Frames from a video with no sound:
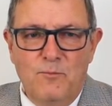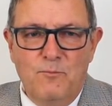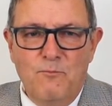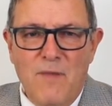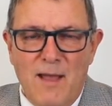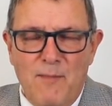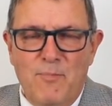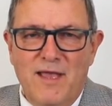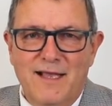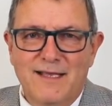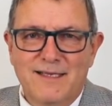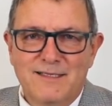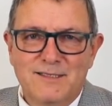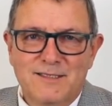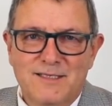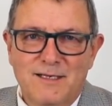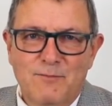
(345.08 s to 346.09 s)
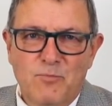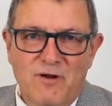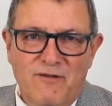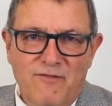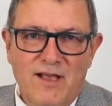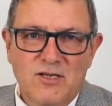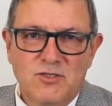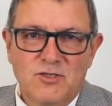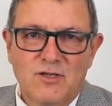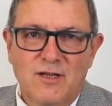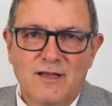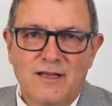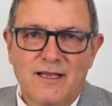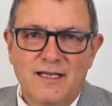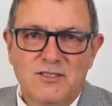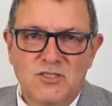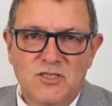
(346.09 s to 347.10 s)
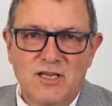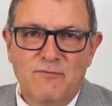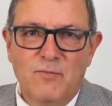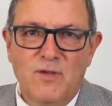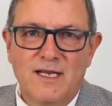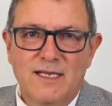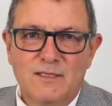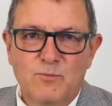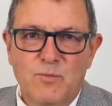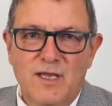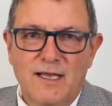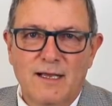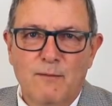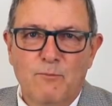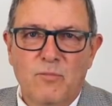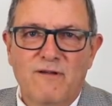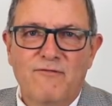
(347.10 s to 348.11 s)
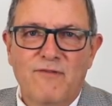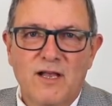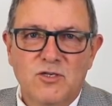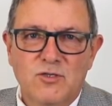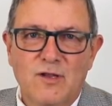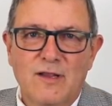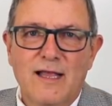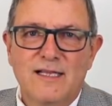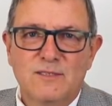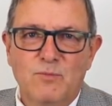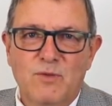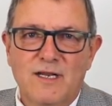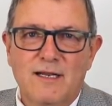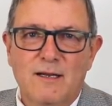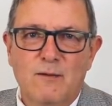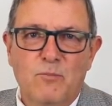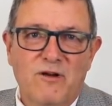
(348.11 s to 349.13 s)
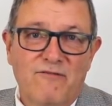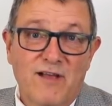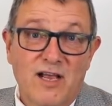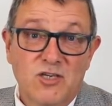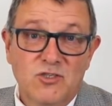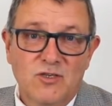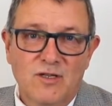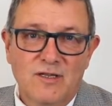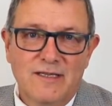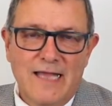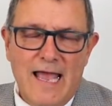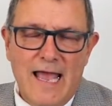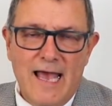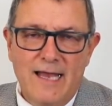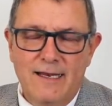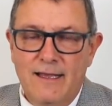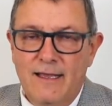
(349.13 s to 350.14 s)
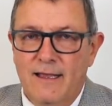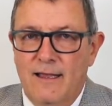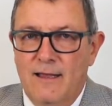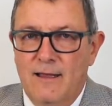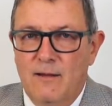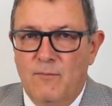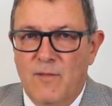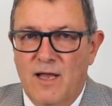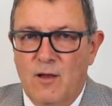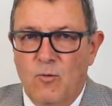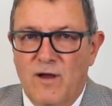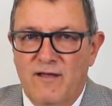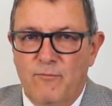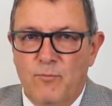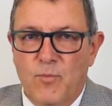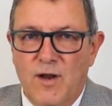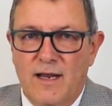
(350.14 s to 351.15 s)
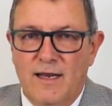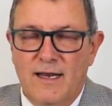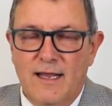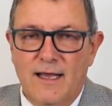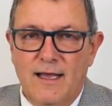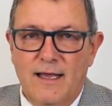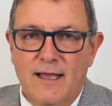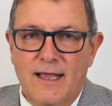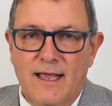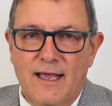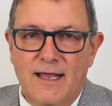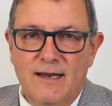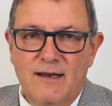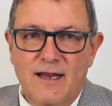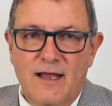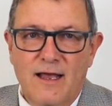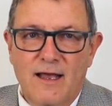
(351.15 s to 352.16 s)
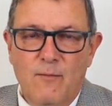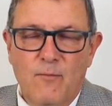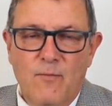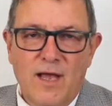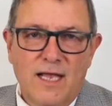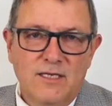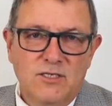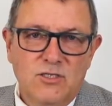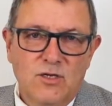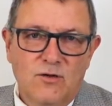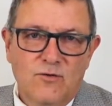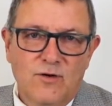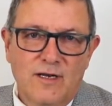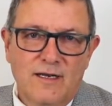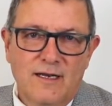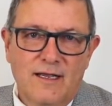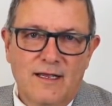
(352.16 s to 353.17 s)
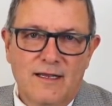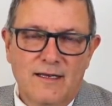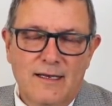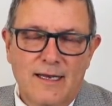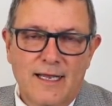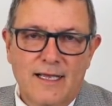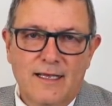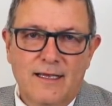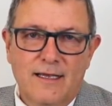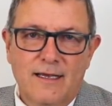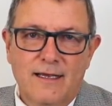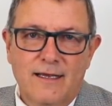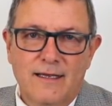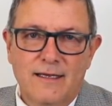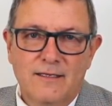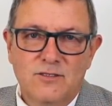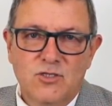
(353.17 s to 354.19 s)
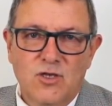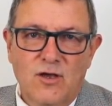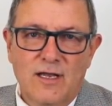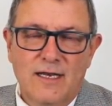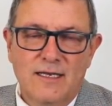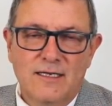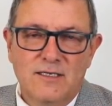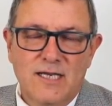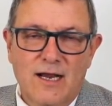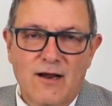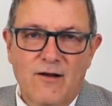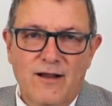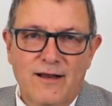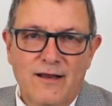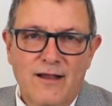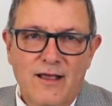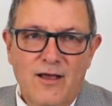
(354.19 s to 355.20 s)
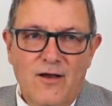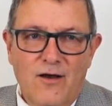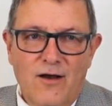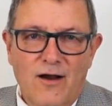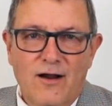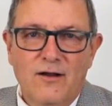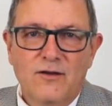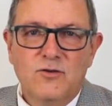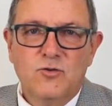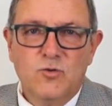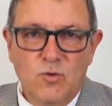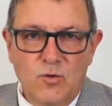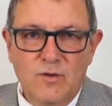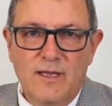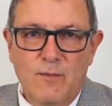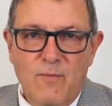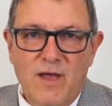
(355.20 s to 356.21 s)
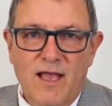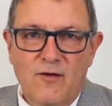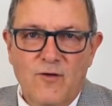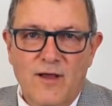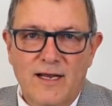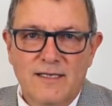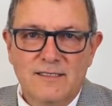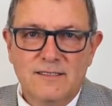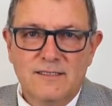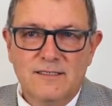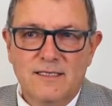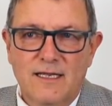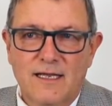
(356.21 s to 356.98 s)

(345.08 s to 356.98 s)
my biggest professional achievement is being a professional husband and a professional dad. My wife, Brenda, and my children, Nick, John, and Taryn, are truly my greatest